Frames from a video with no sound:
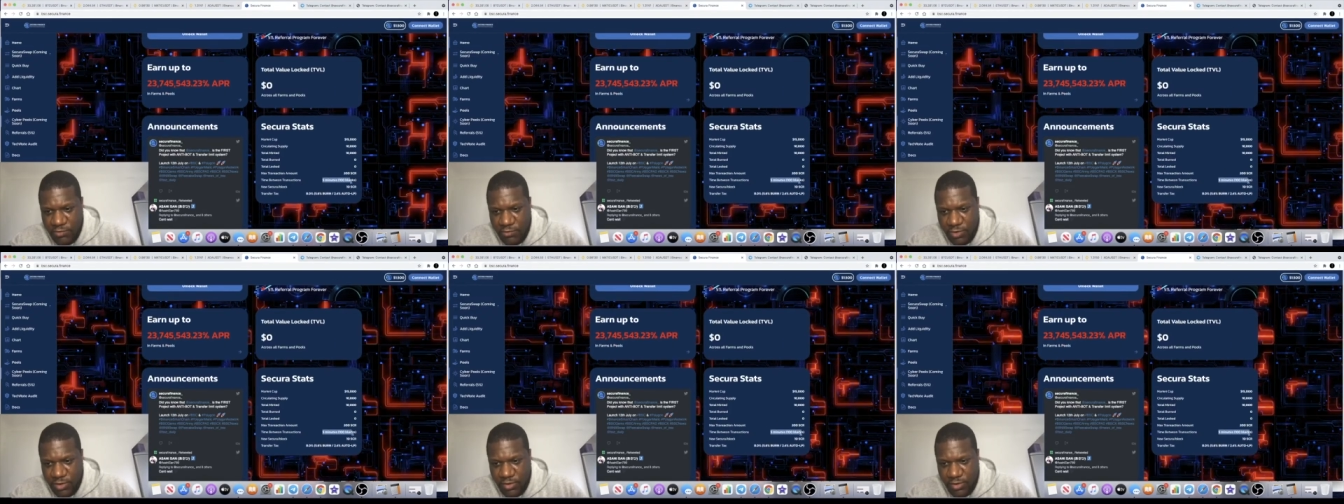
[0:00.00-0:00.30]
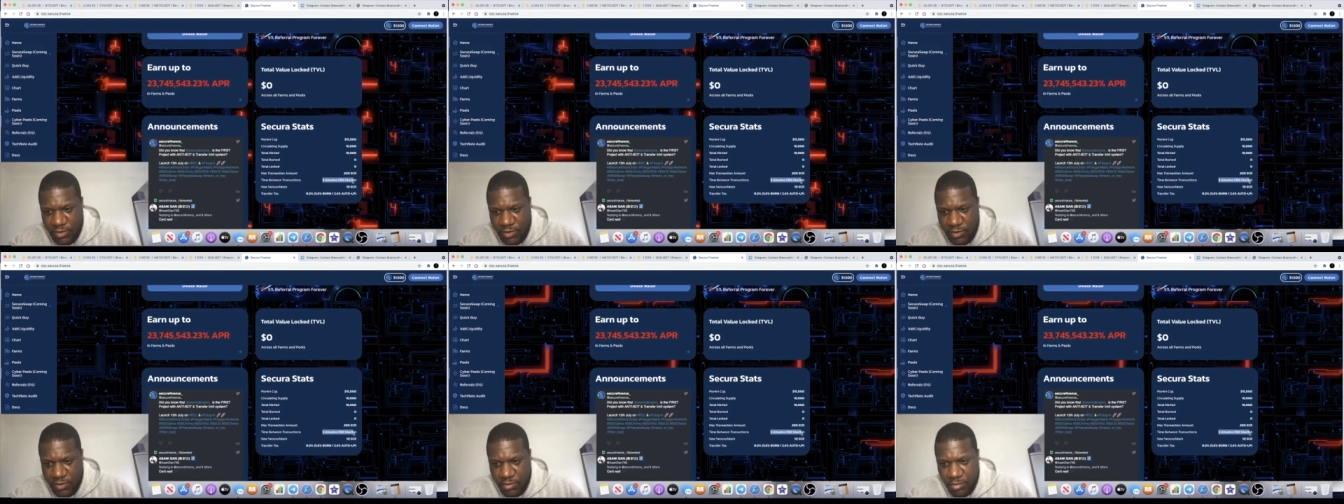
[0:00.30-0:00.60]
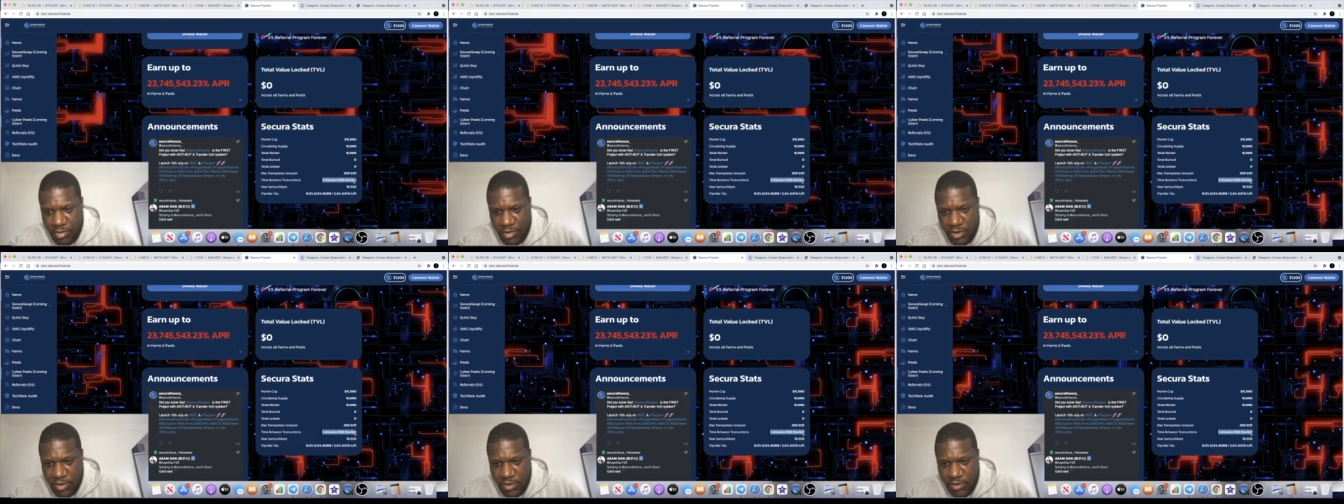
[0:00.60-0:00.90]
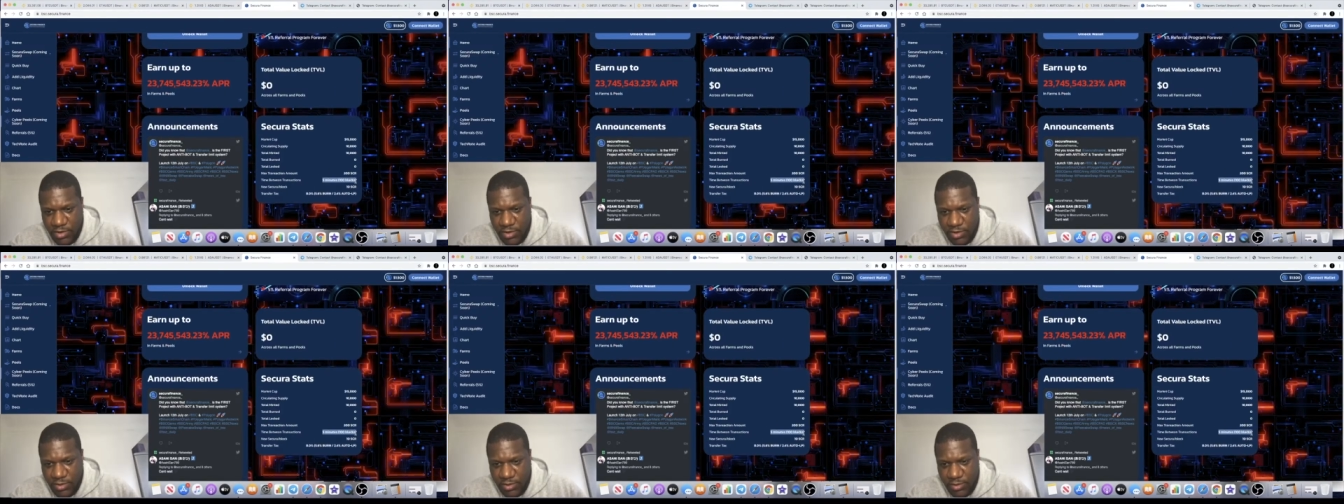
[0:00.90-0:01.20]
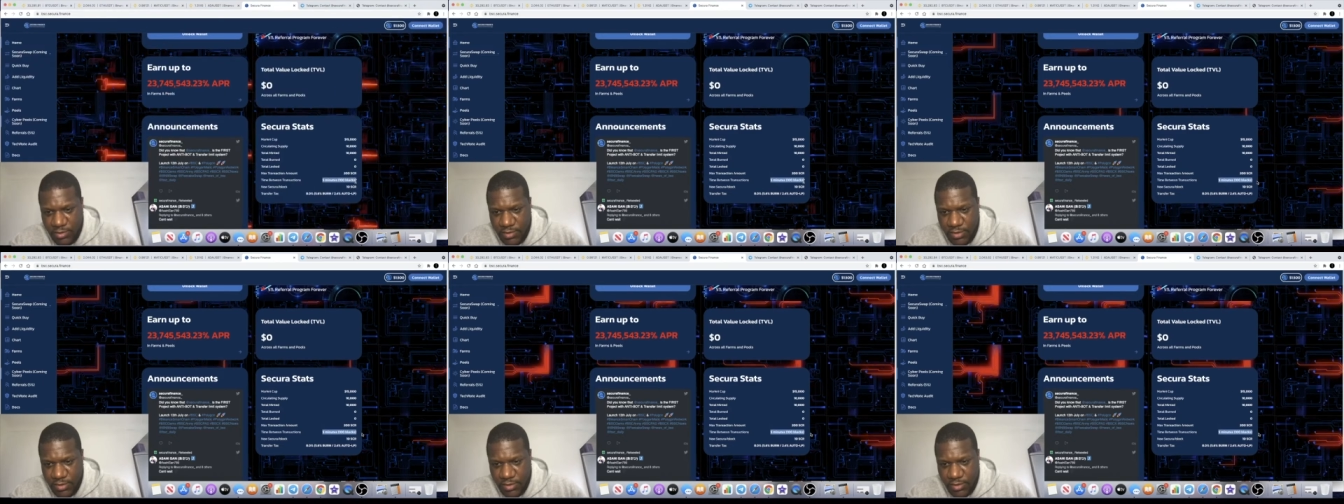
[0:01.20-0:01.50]
100 blocks.
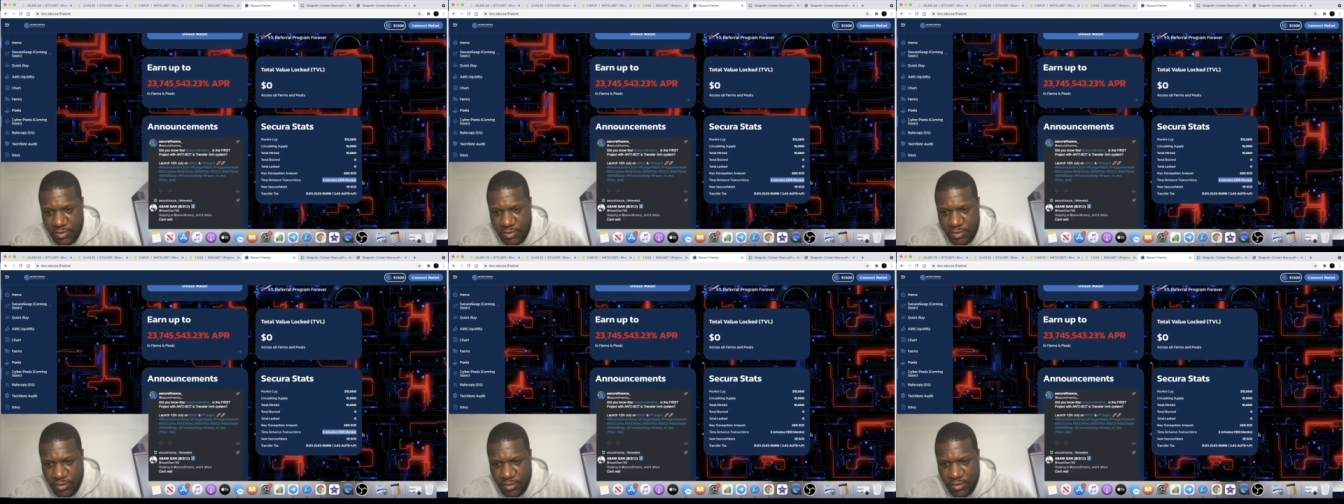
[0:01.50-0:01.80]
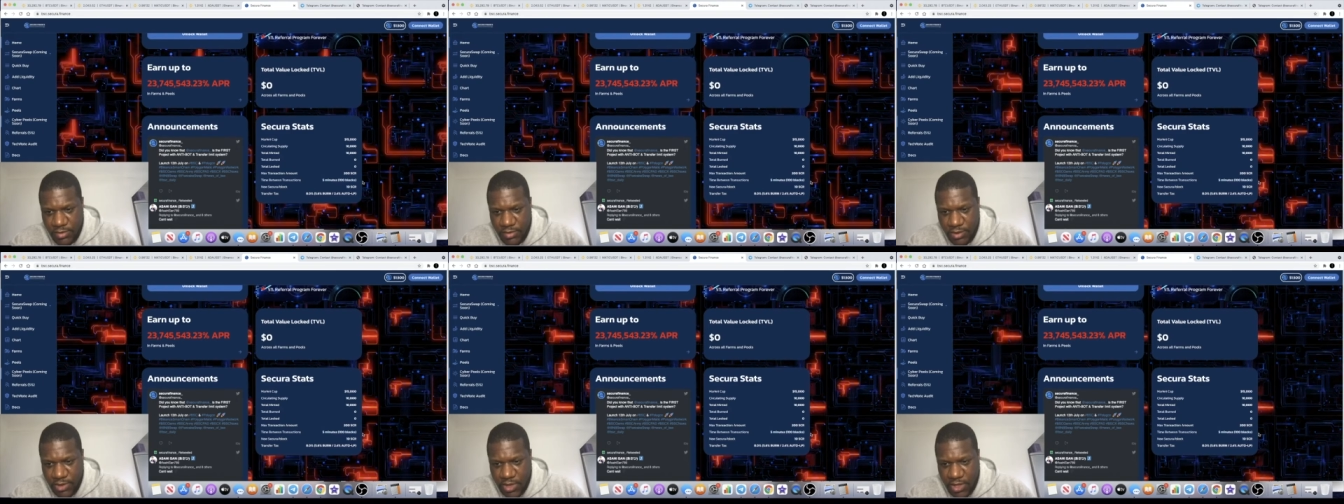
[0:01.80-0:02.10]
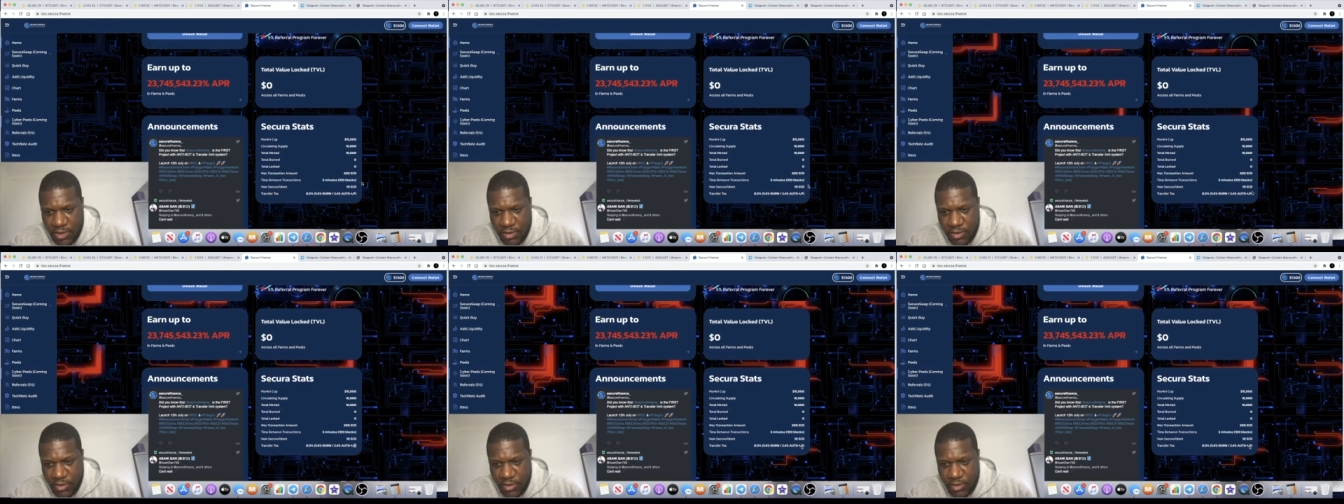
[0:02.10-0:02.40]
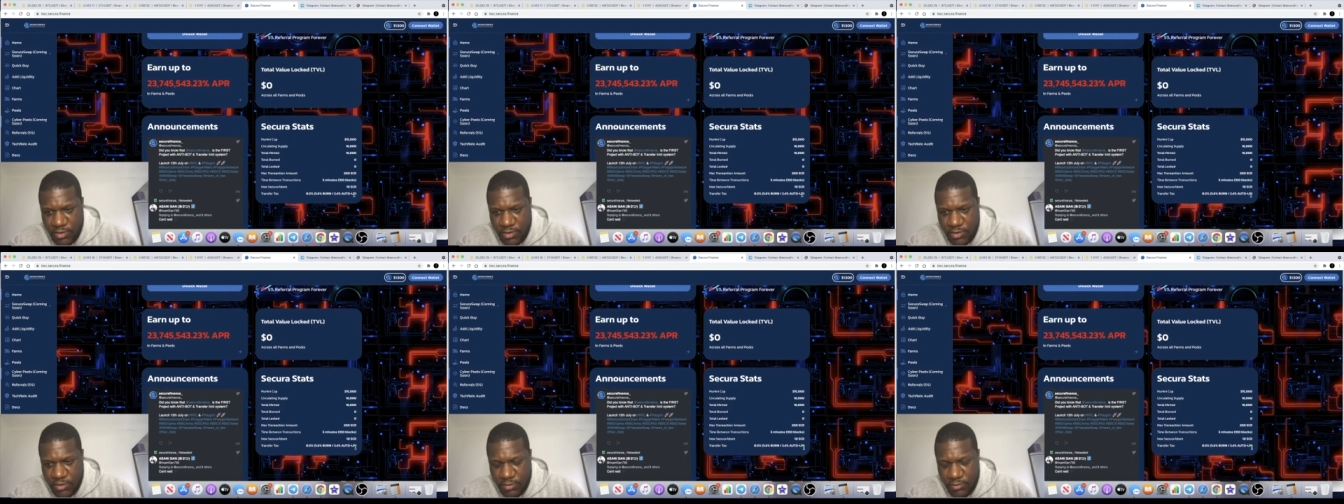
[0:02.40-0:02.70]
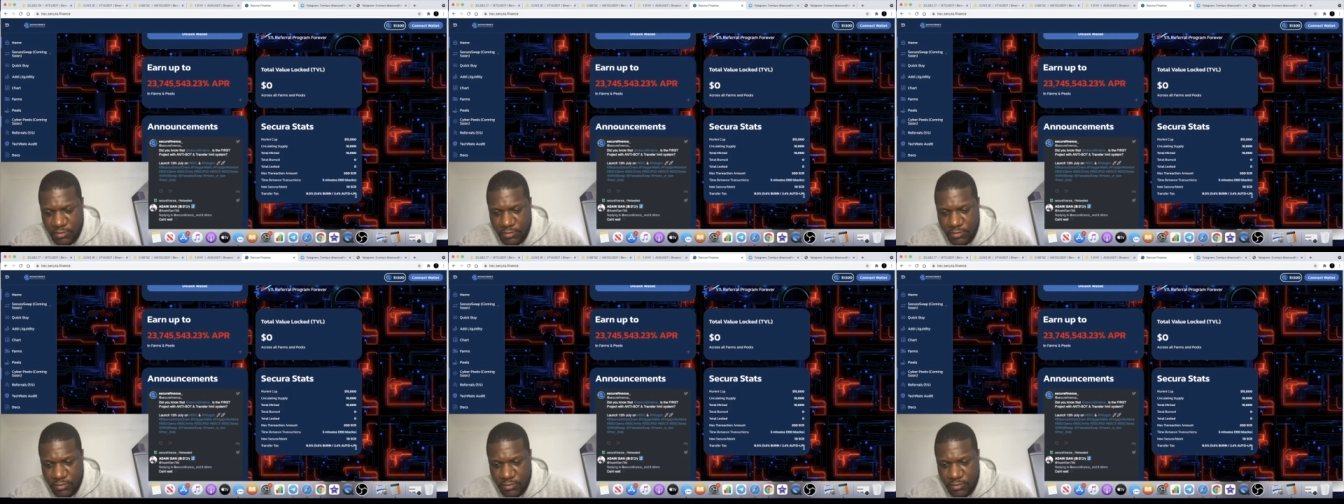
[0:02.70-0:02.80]
Okay, guys.